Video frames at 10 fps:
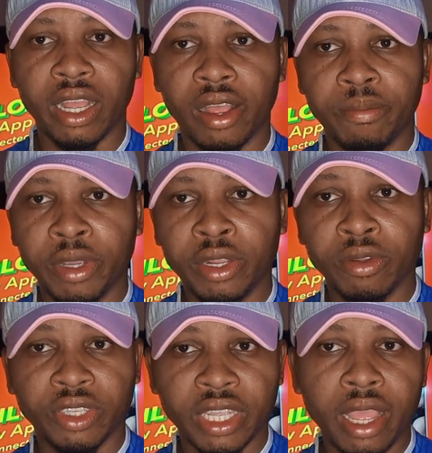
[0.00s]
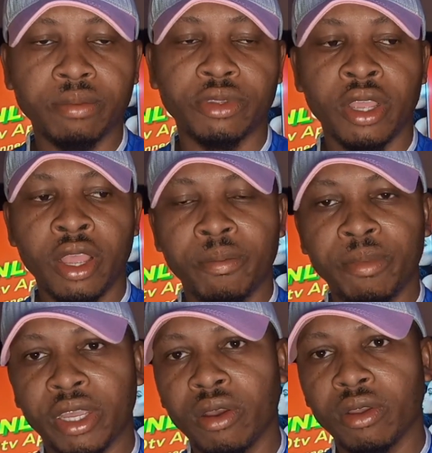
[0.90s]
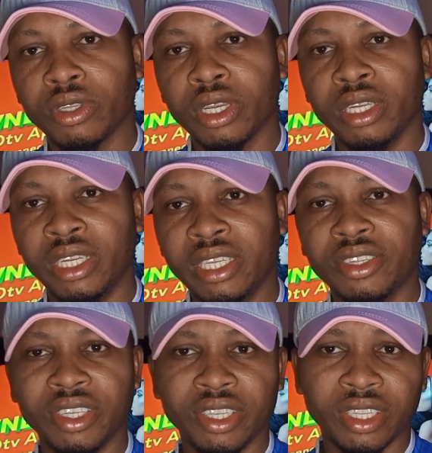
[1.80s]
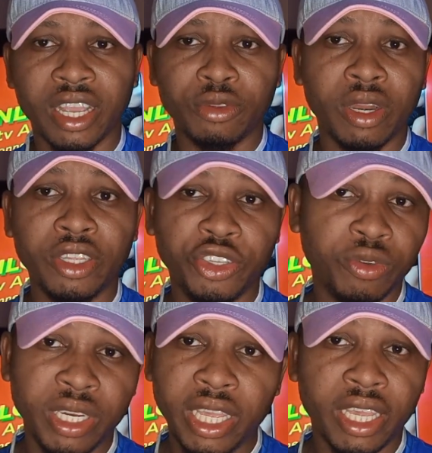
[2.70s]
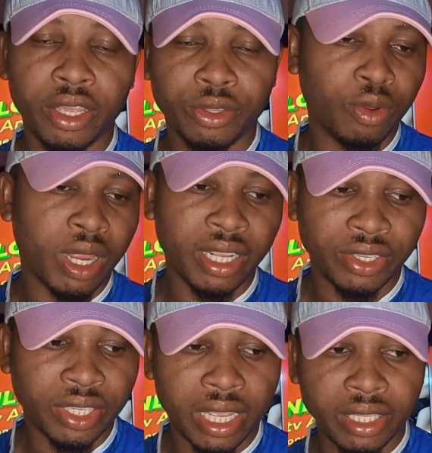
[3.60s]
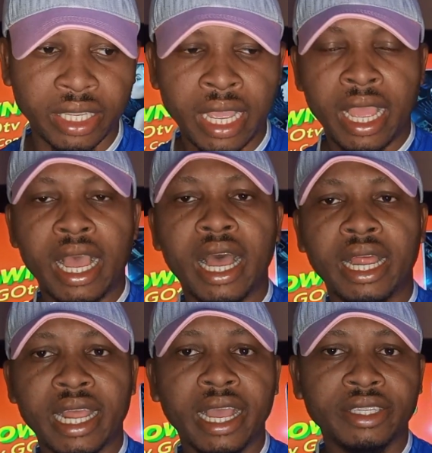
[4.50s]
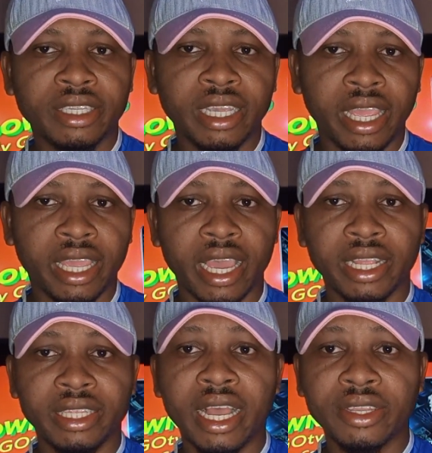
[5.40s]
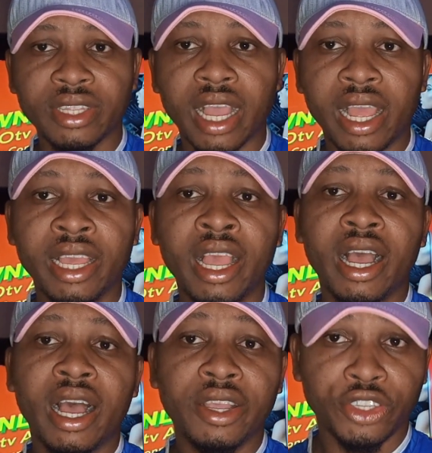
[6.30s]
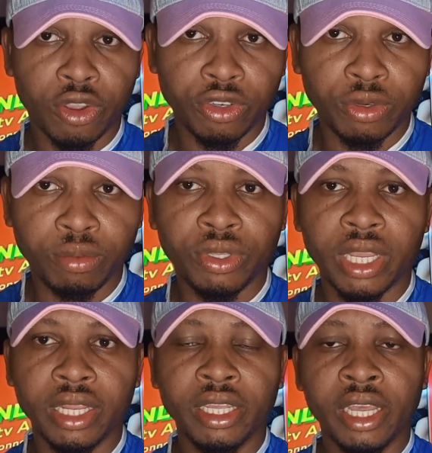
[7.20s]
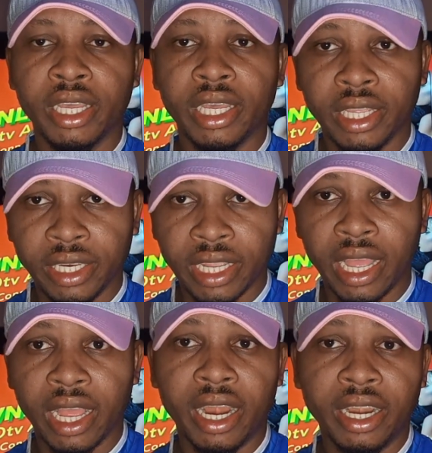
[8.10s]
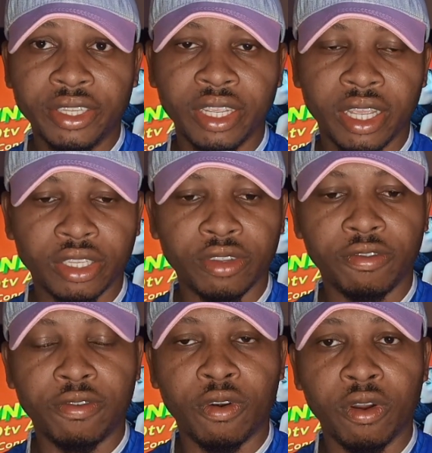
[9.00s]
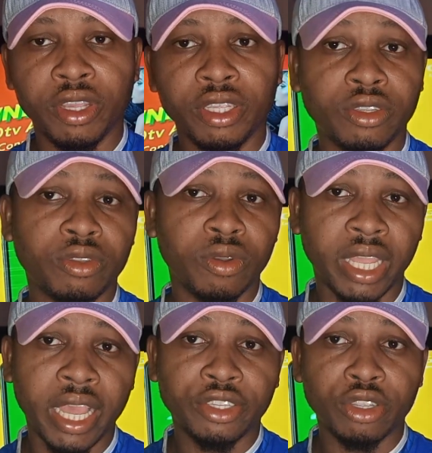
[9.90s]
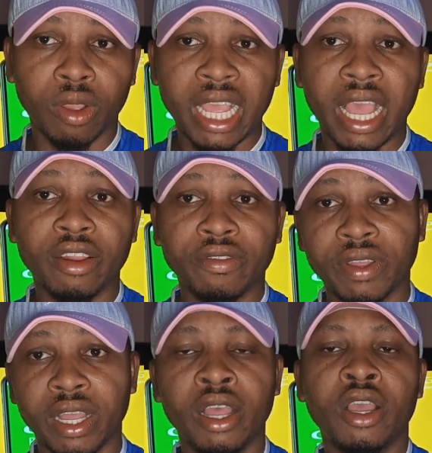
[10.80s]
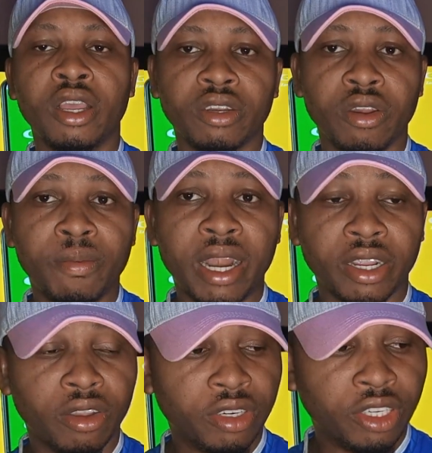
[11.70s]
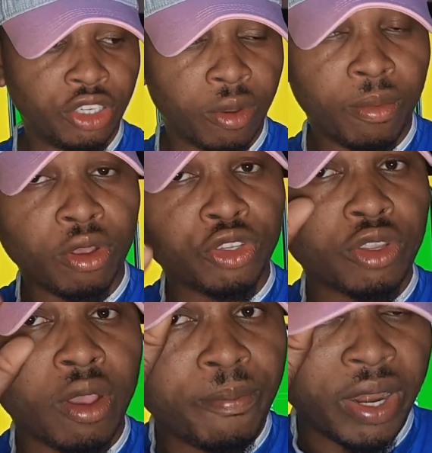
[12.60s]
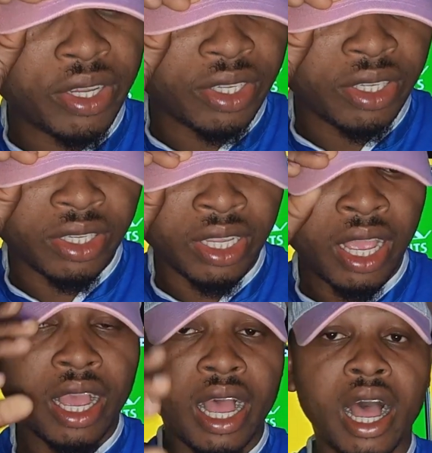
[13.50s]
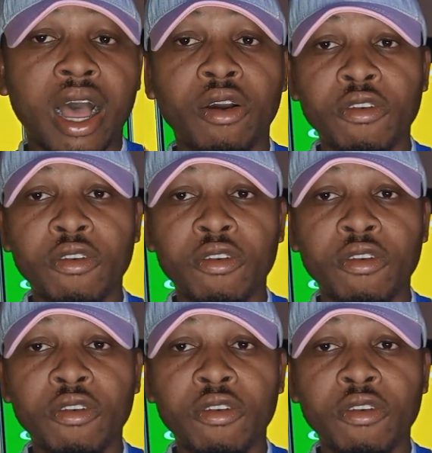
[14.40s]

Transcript: um, you know Tems because this is actually unique to an extent, and I think uh, that style has contributed in uh, essence for it to get some kind of uh, global recognition. But some persons are